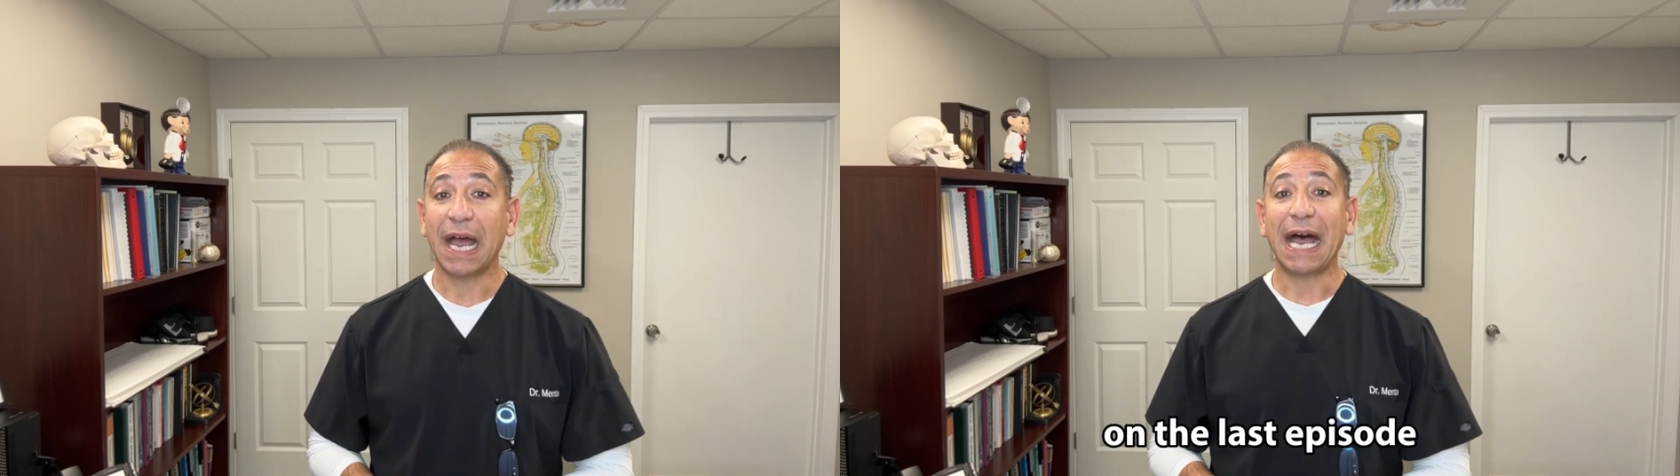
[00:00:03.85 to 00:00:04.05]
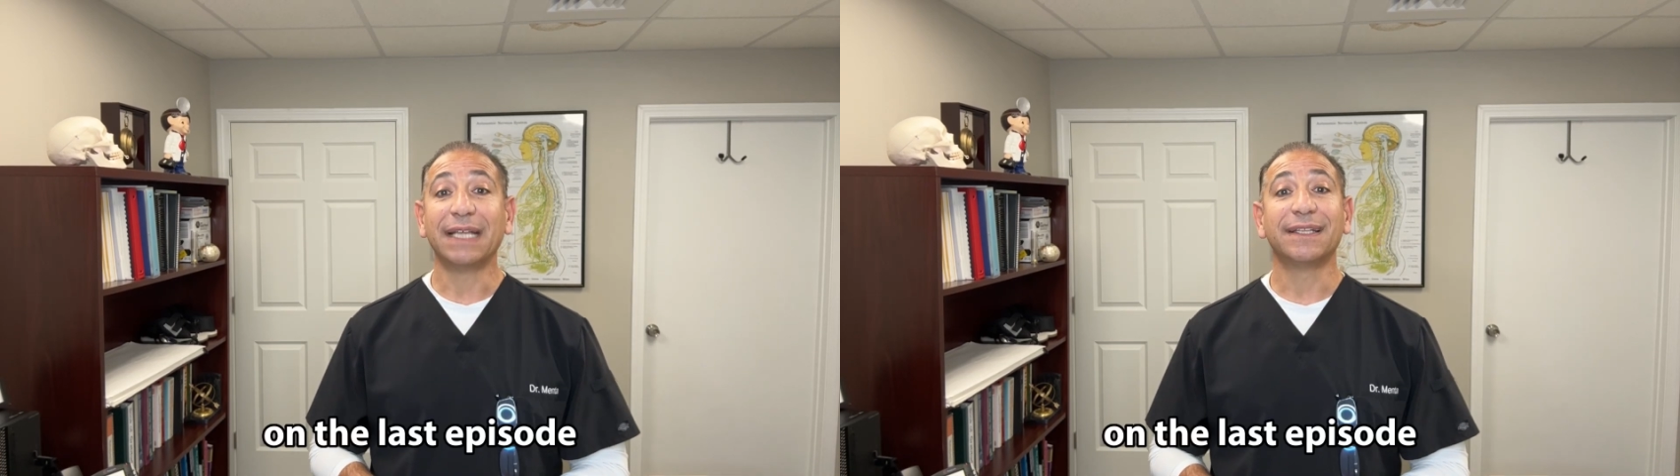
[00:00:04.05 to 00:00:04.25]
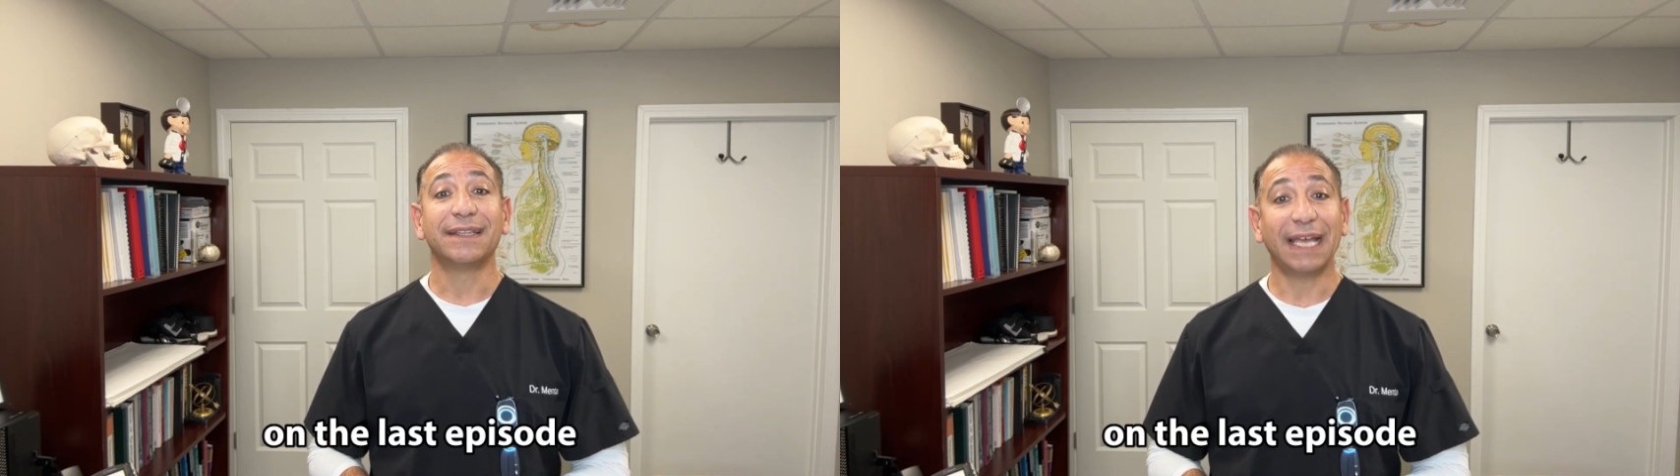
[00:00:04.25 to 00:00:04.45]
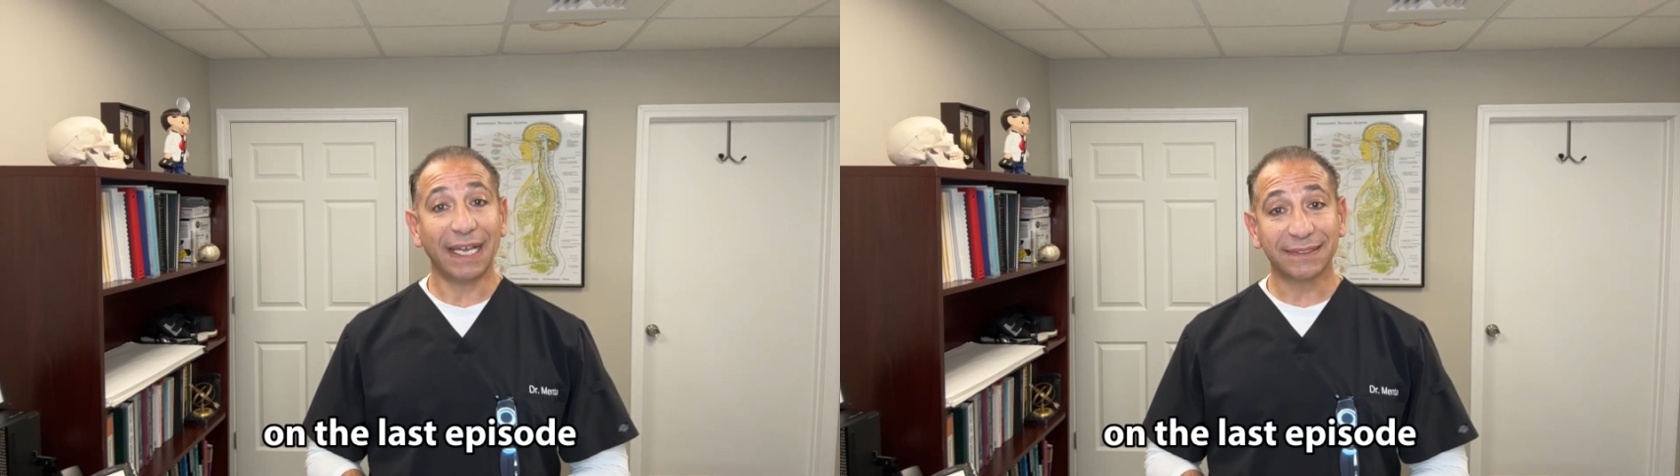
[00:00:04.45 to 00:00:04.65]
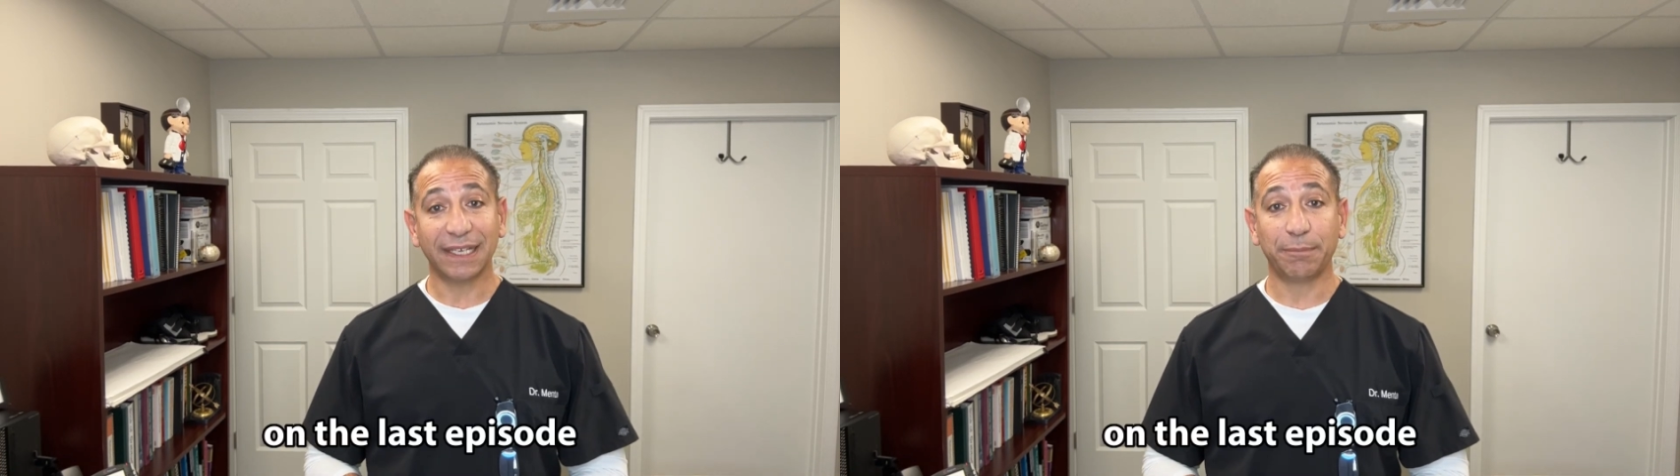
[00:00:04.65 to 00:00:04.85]
On the
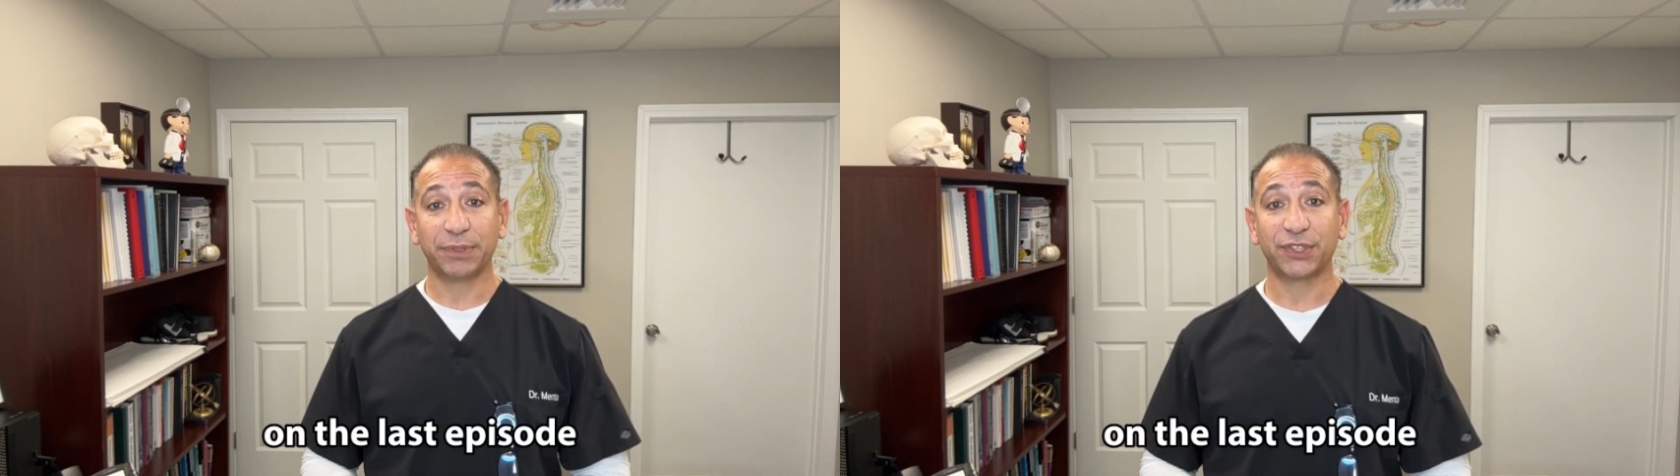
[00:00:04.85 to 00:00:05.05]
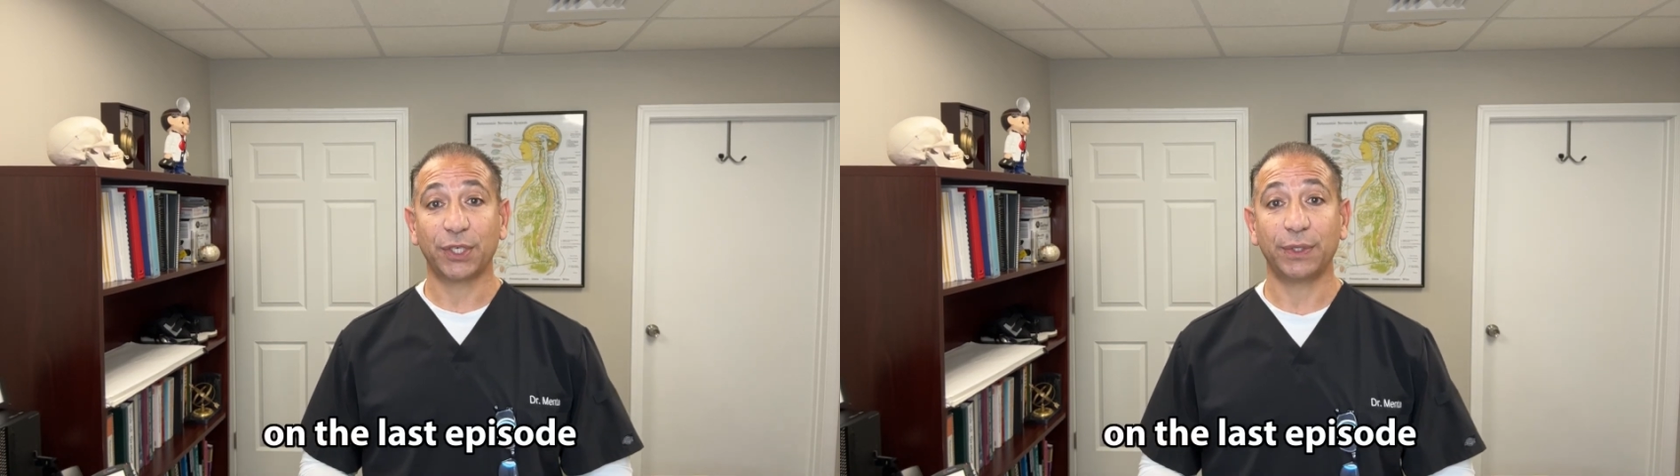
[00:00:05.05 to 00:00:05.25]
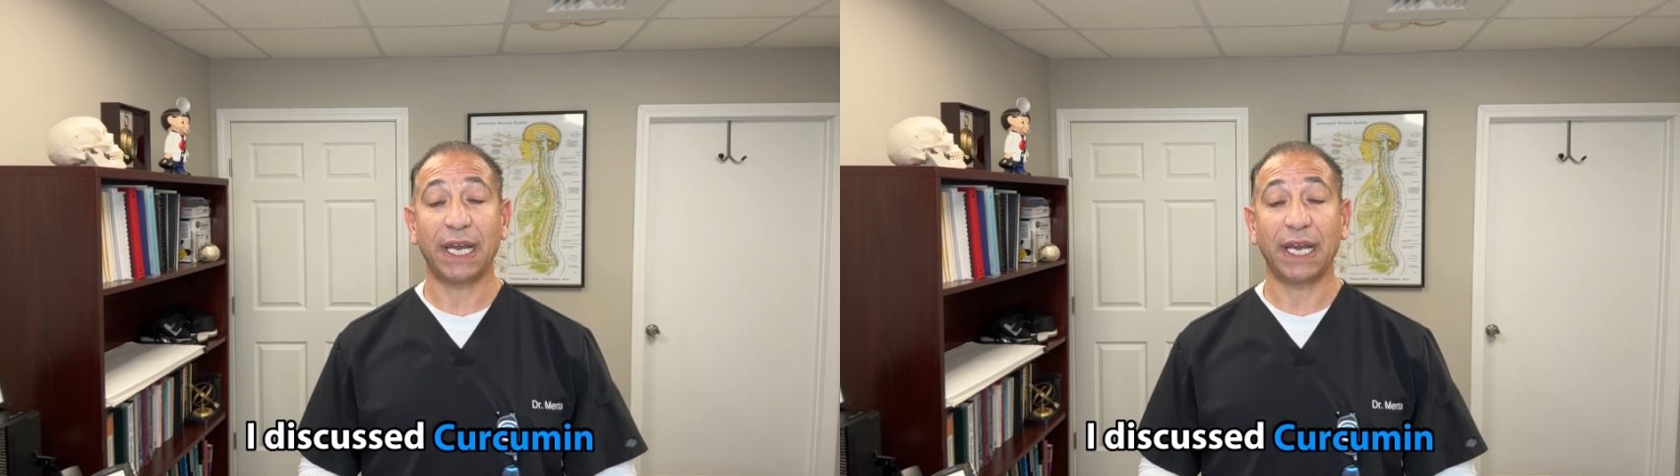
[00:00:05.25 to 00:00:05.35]
last episode,